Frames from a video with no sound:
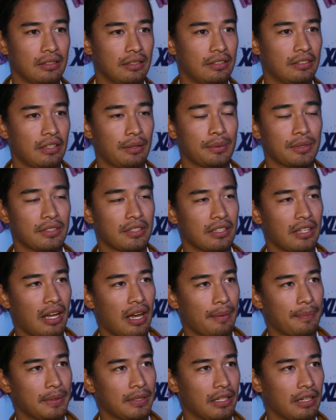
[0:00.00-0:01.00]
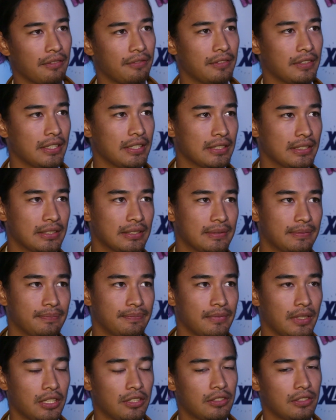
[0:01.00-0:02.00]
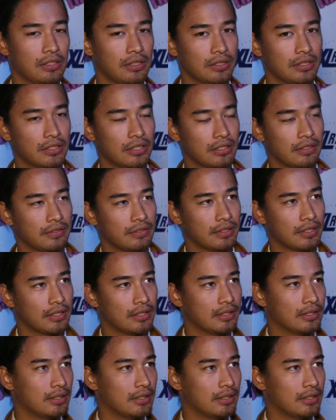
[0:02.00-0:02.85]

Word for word: something's gonna happen definitely. Exclusive.